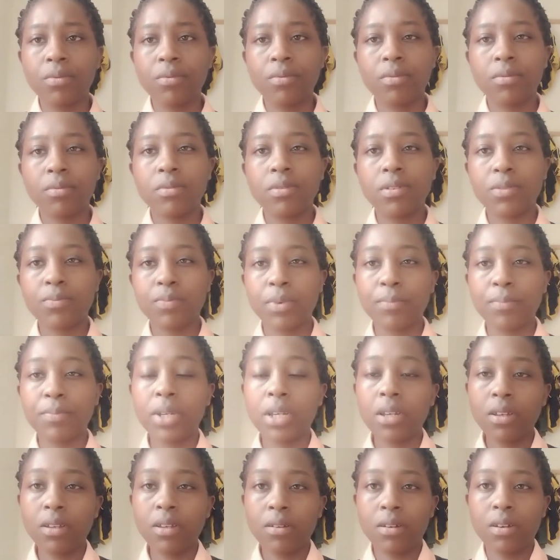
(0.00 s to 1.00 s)
This
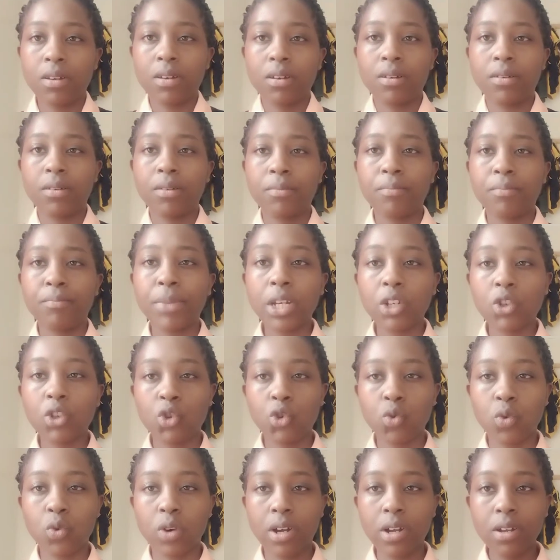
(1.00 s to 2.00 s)
baby, make
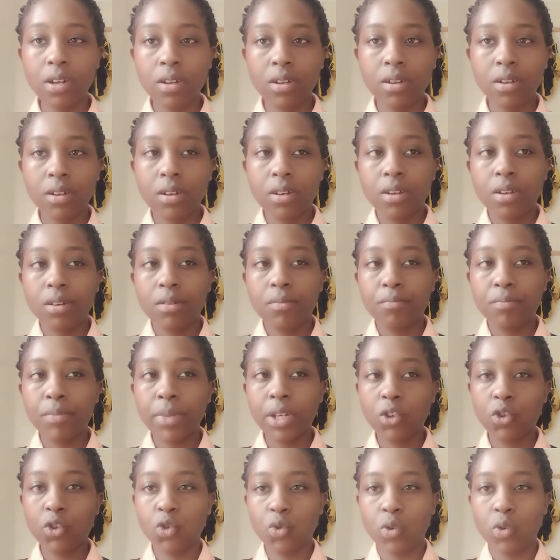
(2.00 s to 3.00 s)
sure
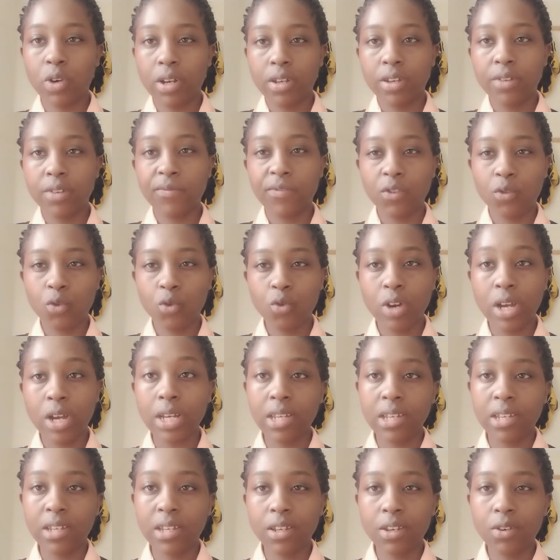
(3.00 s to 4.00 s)
if you know a
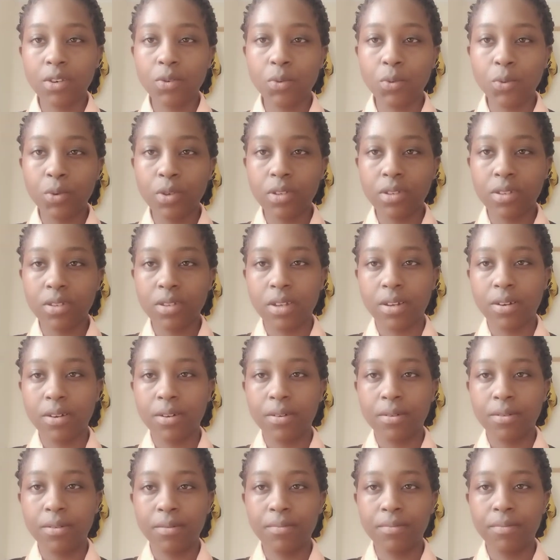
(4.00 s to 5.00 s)
kid who is
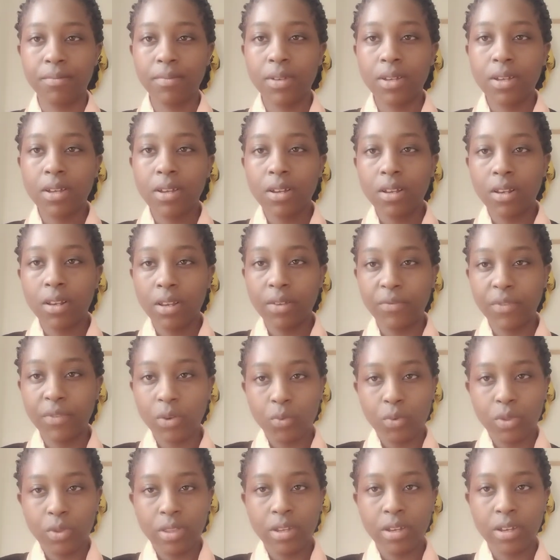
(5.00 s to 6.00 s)
living
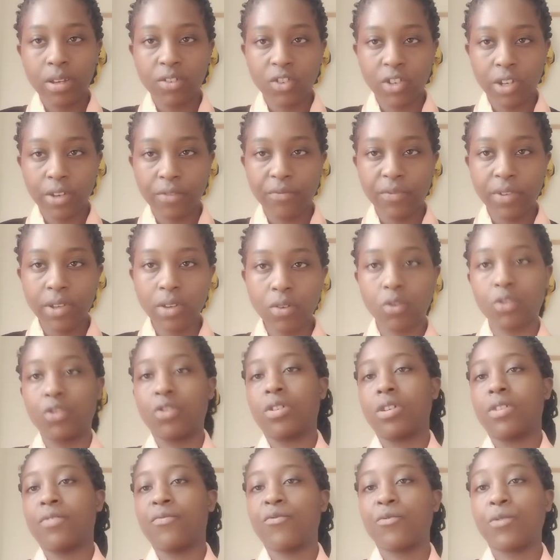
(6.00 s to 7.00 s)
with HIV, or
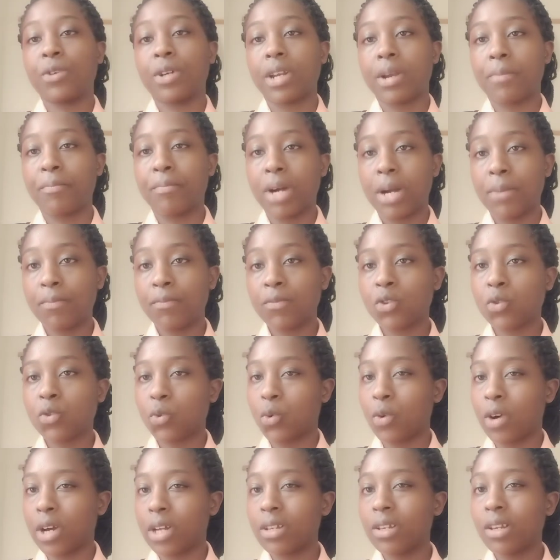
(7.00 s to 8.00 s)
if you're a mom to
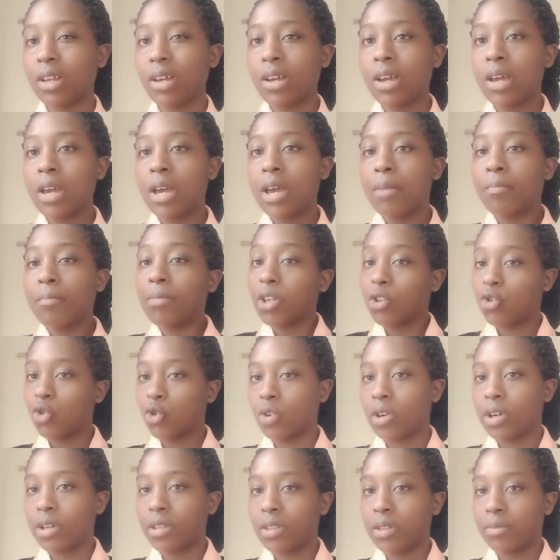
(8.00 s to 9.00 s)
one, make
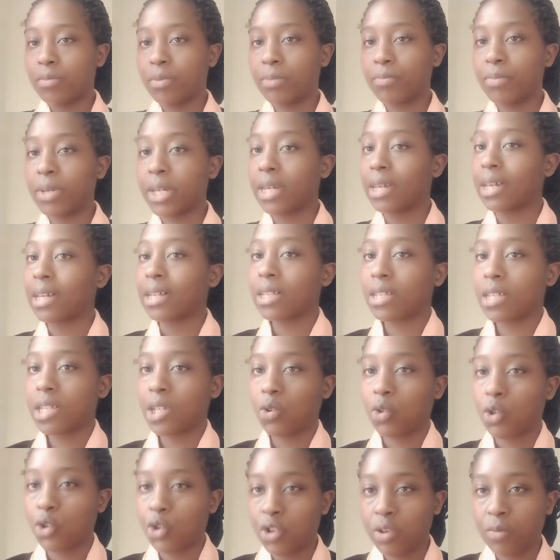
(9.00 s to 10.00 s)
sure the baby gets
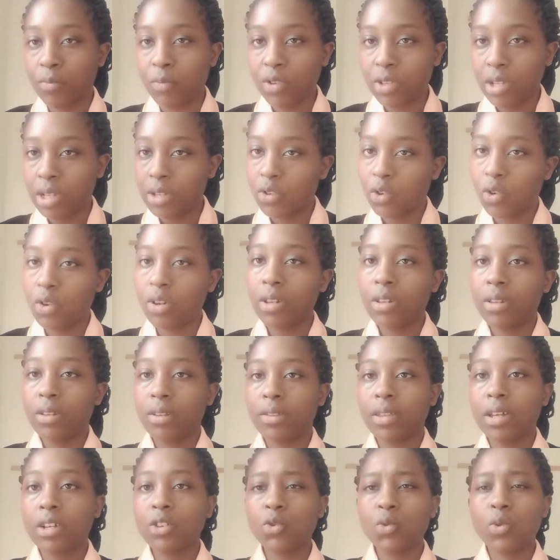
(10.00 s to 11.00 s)
cotrimazole.
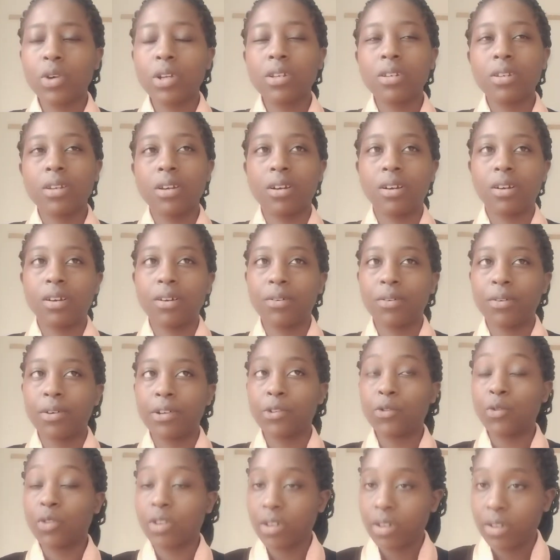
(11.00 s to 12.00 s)
That one
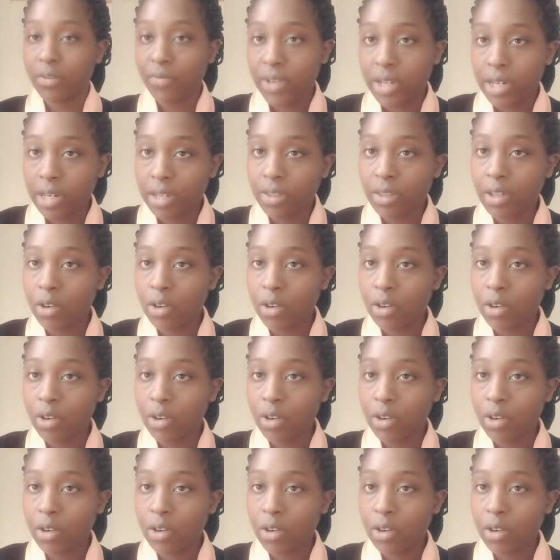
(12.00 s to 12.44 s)
you're given in the